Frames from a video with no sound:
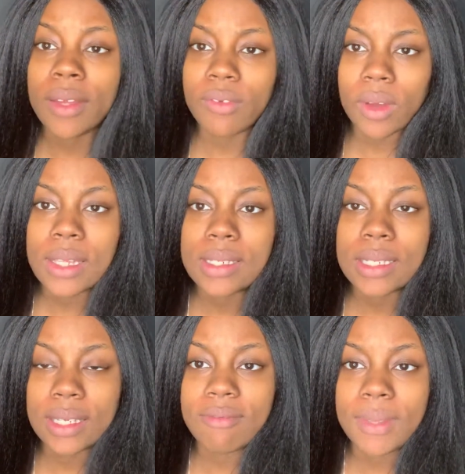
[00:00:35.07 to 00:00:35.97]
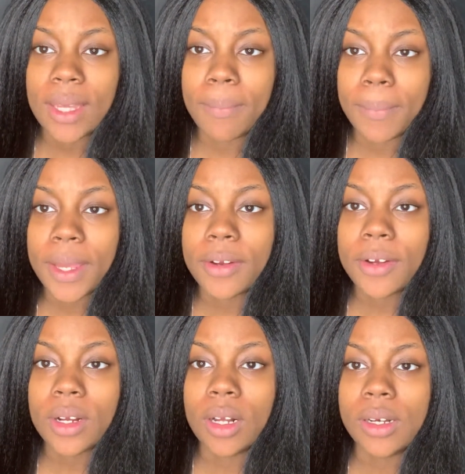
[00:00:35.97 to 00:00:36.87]
if you guys can give me a
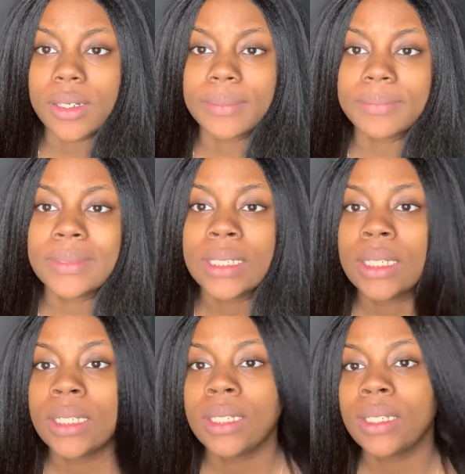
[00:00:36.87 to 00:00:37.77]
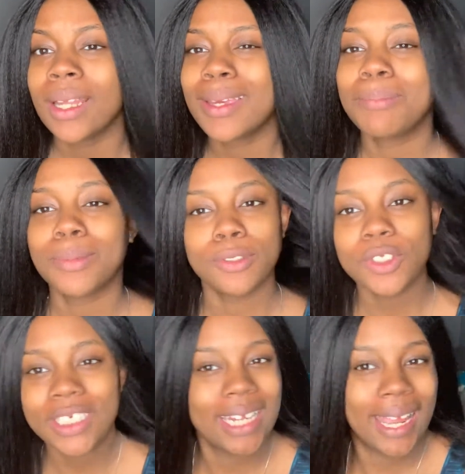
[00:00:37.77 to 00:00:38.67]
better like
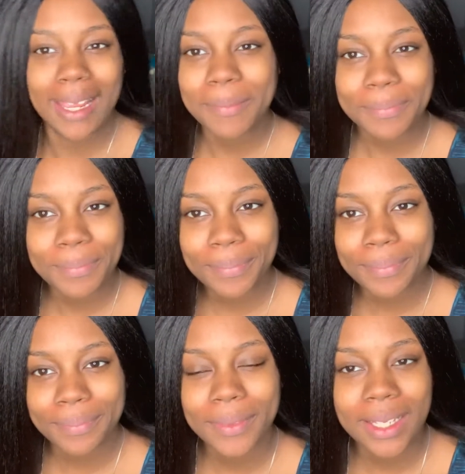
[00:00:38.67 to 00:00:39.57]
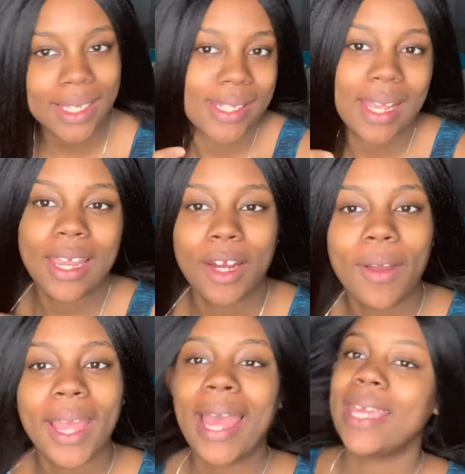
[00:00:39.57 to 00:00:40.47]
bougie name, because I
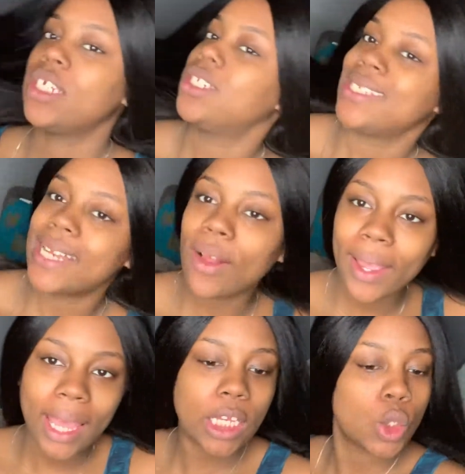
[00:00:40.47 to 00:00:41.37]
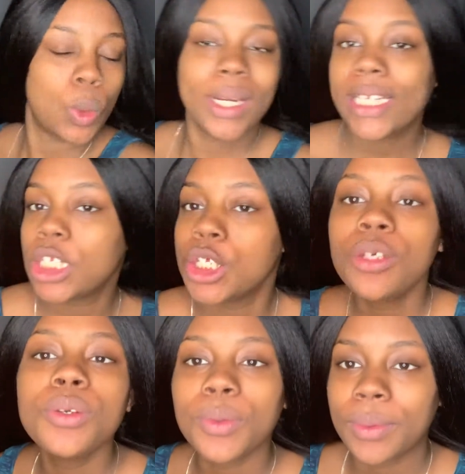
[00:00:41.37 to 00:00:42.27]
got inches now. I got
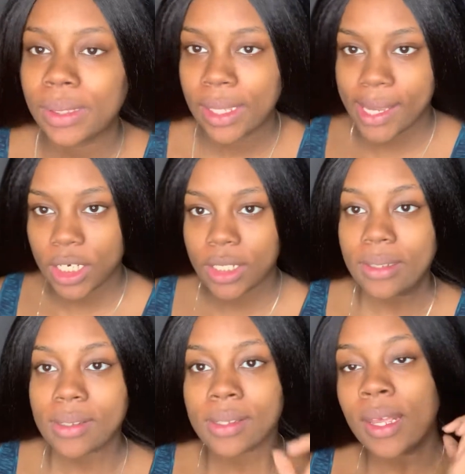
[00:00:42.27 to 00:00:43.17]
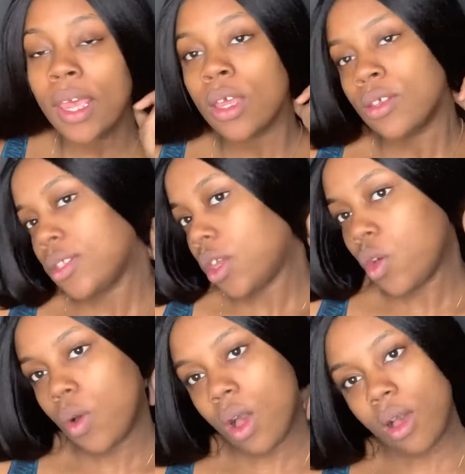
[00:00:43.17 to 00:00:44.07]
22 inches.
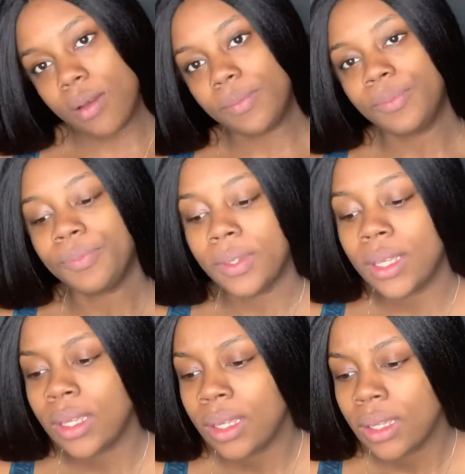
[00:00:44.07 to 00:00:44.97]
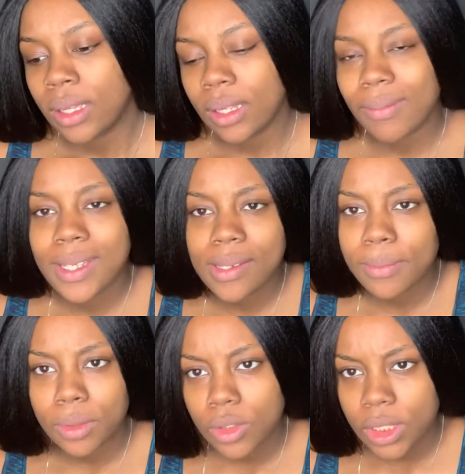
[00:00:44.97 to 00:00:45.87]
So give me some
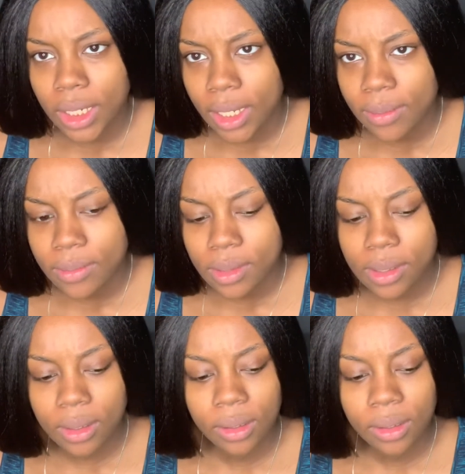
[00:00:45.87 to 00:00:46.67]
bougie names.